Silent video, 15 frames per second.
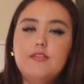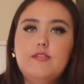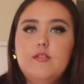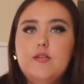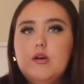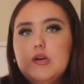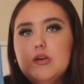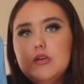
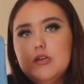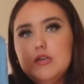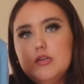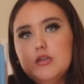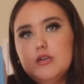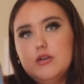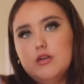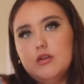the
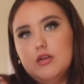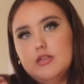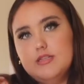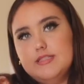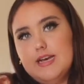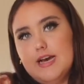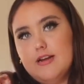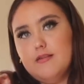
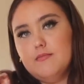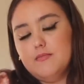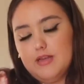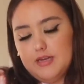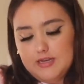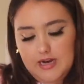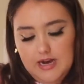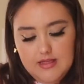
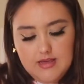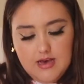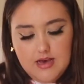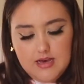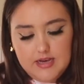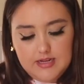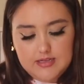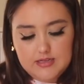denim
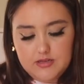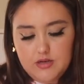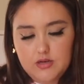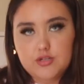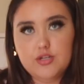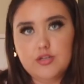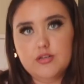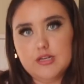color. It's
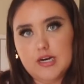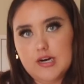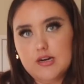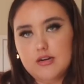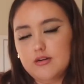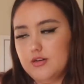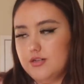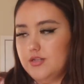not too
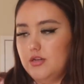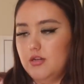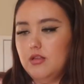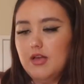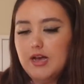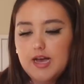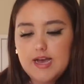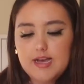dark, not too
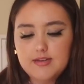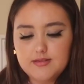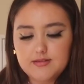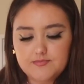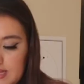light.